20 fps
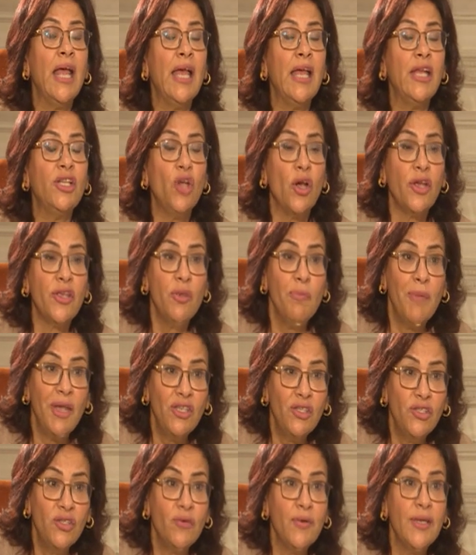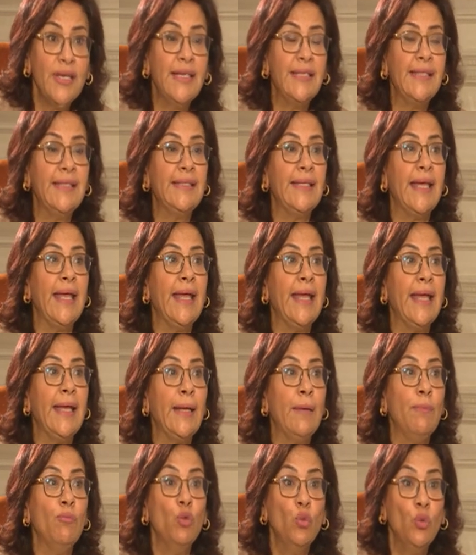documentaries,
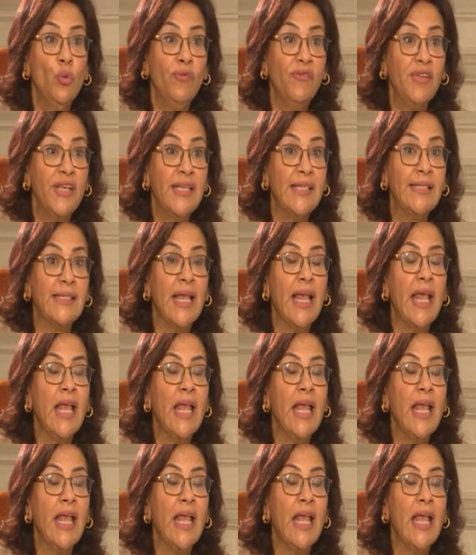movies.